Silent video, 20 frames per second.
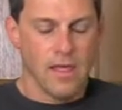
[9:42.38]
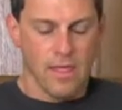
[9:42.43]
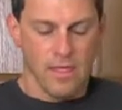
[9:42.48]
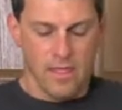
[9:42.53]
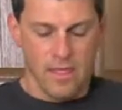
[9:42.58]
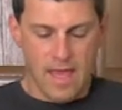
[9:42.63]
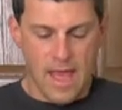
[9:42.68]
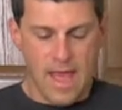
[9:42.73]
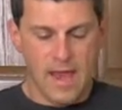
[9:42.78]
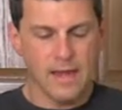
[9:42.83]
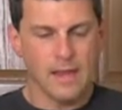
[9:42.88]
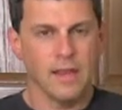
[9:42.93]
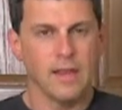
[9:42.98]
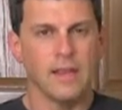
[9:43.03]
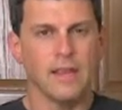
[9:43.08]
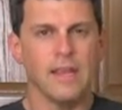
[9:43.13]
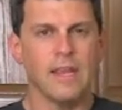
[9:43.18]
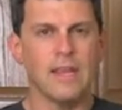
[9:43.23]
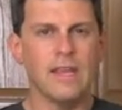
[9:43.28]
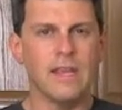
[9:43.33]
that
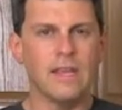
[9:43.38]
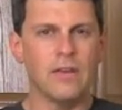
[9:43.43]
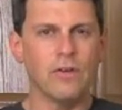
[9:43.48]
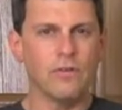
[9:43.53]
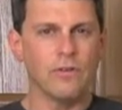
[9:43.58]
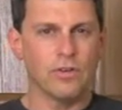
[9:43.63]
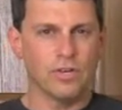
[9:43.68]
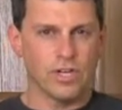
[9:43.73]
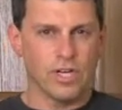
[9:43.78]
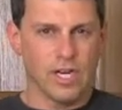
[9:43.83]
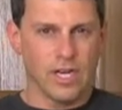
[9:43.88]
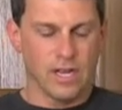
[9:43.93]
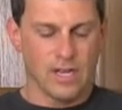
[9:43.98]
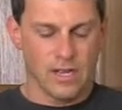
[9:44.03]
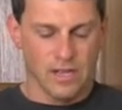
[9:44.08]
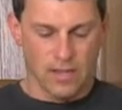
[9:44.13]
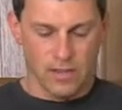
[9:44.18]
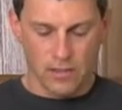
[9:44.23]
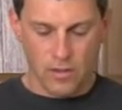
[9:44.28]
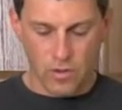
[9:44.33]
energy,
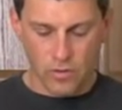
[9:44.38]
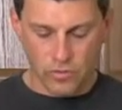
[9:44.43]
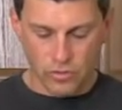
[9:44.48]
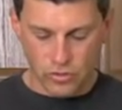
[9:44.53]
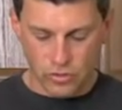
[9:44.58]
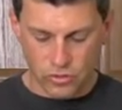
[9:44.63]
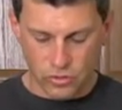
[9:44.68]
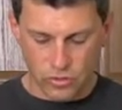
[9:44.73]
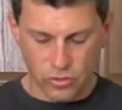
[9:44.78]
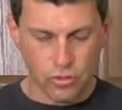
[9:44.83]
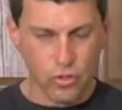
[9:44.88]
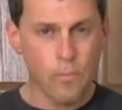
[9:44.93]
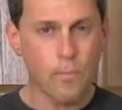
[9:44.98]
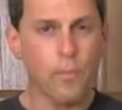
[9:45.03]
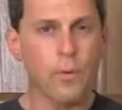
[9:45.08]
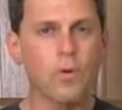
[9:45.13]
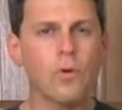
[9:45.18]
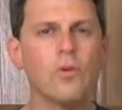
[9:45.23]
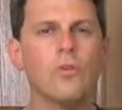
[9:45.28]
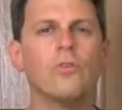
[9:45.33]
those
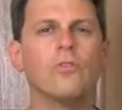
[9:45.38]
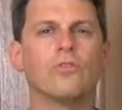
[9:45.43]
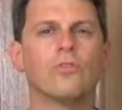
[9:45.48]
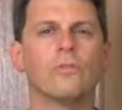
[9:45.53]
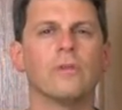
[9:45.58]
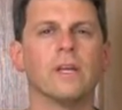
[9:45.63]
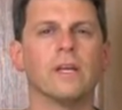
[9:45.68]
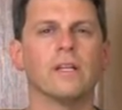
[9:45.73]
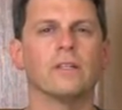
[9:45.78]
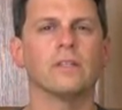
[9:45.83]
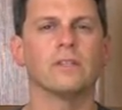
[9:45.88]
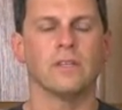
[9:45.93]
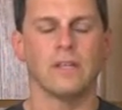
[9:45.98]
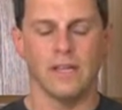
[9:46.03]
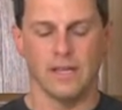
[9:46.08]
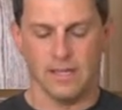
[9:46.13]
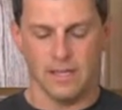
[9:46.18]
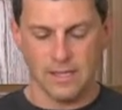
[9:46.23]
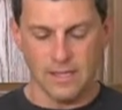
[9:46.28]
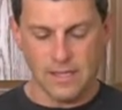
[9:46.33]
super nutrients,
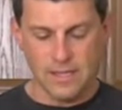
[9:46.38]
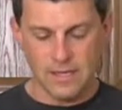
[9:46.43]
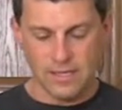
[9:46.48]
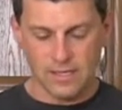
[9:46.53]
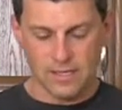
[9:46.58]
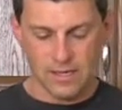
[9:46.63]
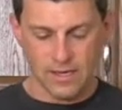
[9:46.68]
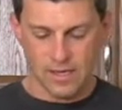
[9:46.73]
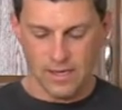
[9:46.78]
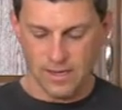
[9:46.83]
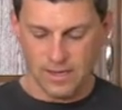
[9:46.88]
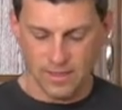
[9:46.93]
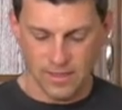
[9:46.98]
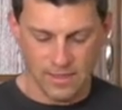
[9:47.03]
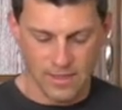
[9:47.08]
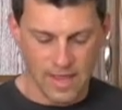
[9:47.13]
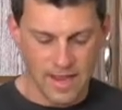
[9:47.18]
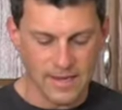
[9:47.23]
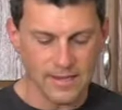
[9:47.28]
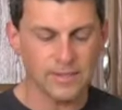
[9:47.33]
these
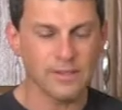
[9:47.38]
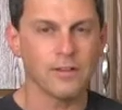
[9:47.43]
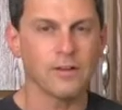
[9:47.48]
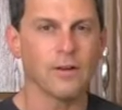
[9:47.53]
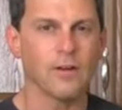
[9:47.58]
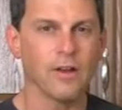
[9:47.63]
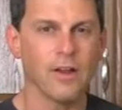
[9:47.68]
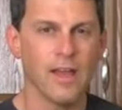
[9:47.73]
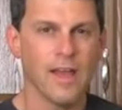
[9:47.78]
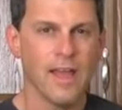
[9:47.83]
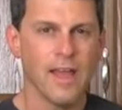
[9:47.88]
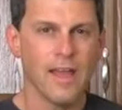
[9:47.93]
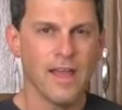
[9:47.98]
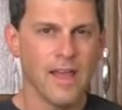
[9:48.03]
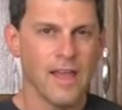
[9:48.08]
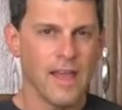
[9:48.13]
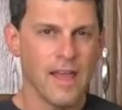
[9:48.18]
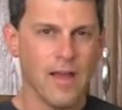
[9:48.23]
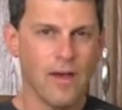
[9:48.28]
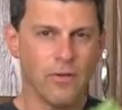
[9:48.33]
things that are
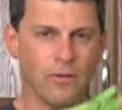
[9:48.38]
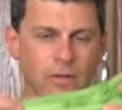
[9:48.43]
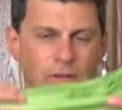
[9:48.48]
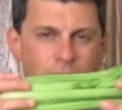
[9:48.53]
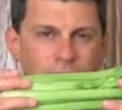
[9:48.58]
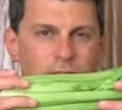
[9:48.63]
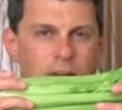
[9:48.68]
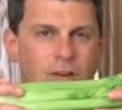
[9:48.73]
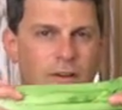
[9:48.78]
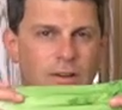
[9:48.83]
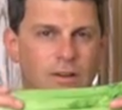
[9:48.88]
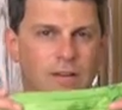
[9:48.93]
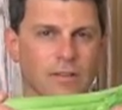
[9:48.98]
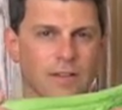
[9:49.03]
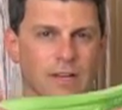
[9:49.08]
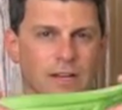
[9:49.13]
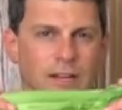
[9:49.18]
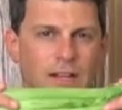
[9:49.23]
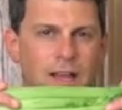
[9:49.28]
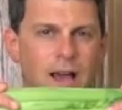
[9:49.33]
held in here,
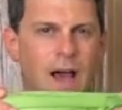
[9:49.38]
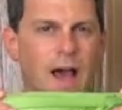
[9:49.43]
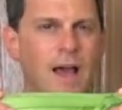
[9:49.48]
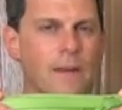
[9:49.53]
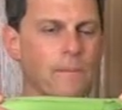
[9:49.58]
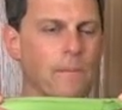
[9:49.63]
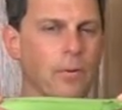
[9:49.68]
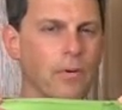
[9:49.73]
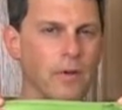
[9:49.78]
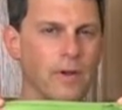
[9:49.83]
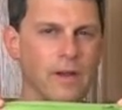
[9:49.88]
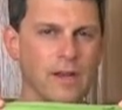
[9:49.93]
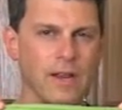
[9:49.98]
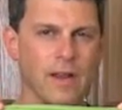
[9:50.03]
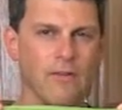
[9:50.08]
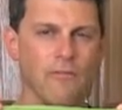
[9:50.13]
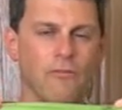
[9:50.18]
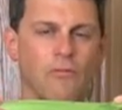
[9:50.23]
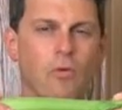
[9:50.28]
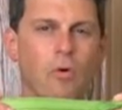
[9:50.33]
that God put in
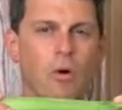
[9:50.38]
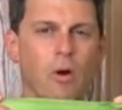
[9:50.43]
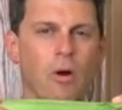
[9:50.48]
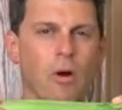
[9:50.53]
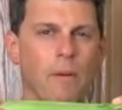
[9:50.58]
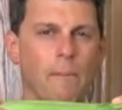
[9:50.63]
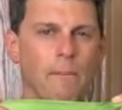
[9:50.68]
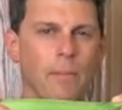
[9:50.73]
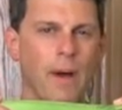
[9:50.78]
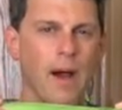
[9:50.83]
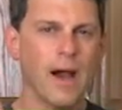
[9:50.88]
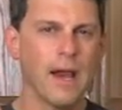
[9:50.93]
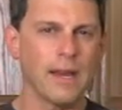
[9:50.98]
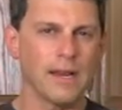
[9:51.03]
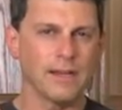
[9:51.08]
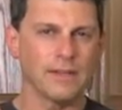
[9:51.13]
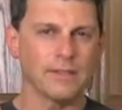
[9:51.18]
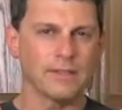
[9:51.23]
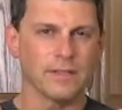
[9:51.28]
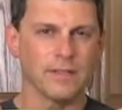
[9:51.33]
there for our
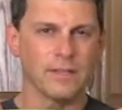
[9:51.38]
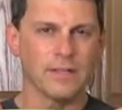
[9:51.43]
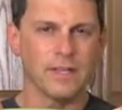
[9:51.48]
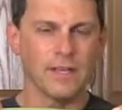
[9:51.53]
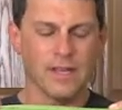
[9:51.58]
bodies,